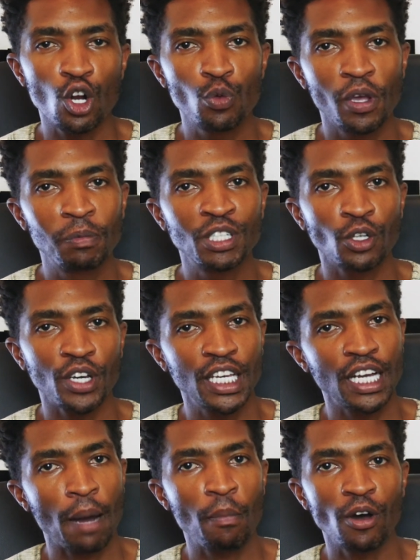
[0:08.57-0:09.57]
we'll be
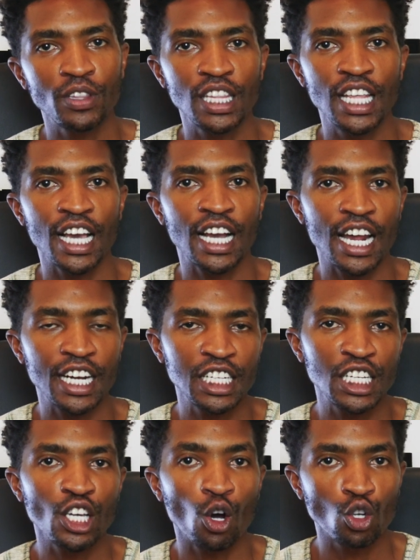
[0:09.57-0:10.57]
talking about the
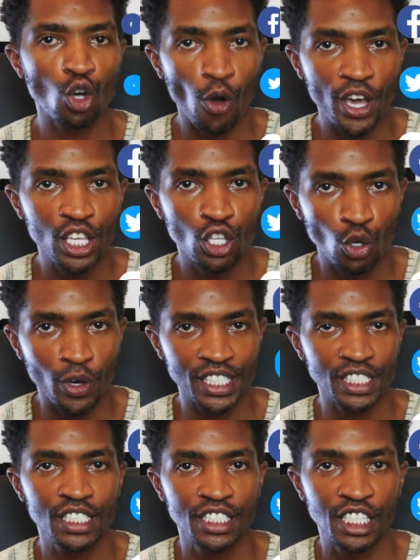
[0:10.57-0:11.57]
currently ongoing
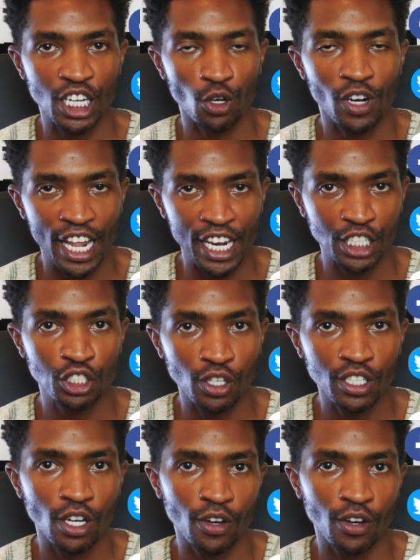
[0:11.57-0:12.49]
US general election.